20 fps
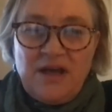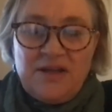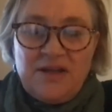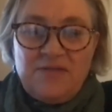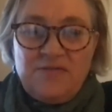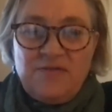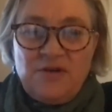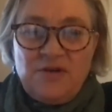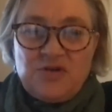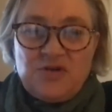The
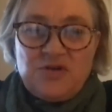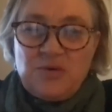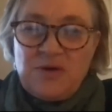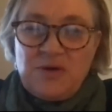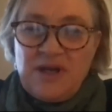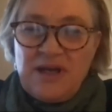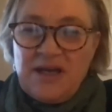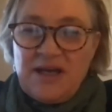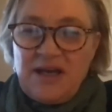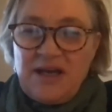virtual
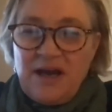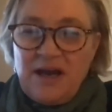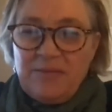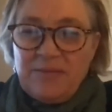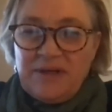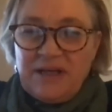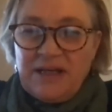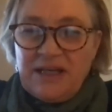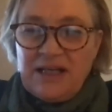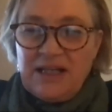care
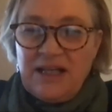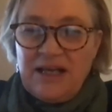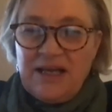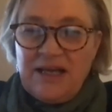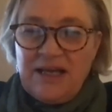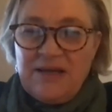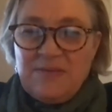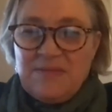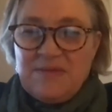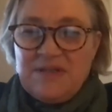company
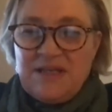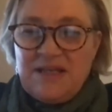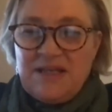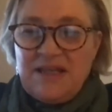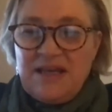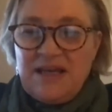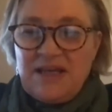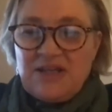claims that they